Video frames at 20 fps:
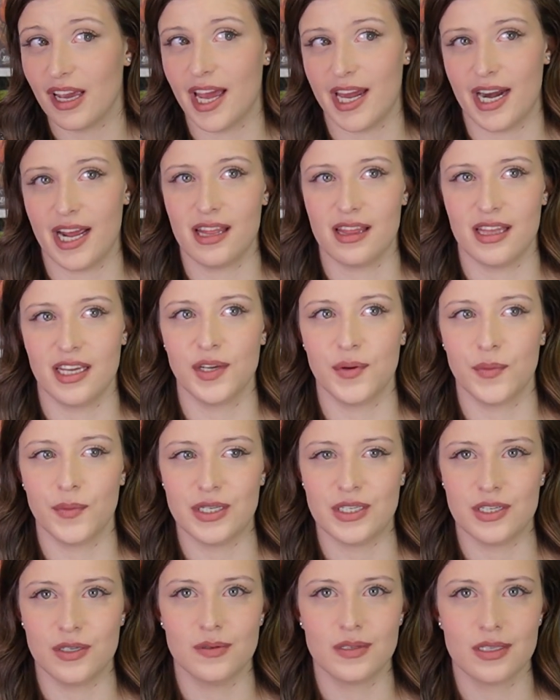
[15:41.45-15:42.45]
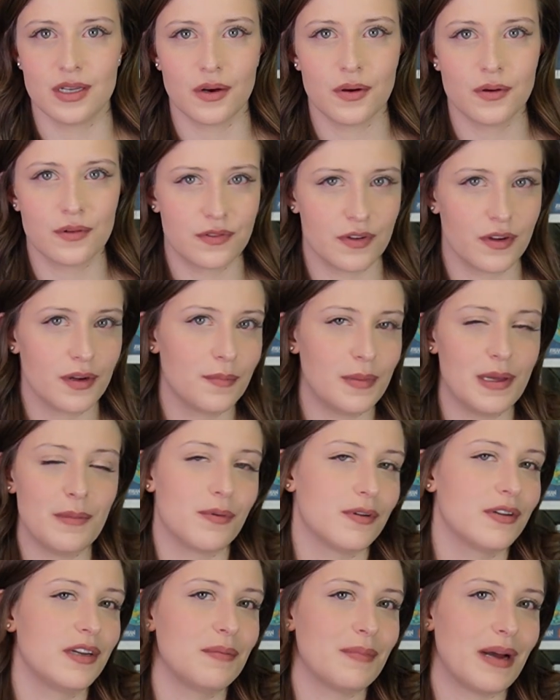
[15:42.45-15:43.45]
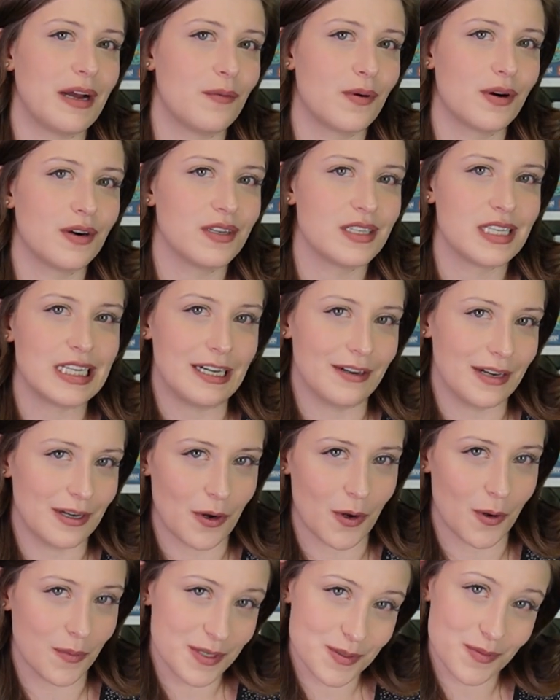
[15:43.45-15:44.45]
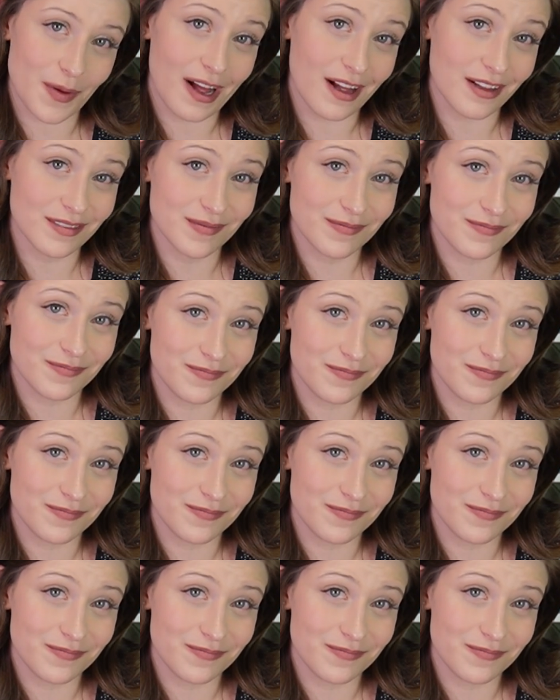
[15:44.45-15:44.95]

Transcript: and I think would do so for people in my world here at home as well.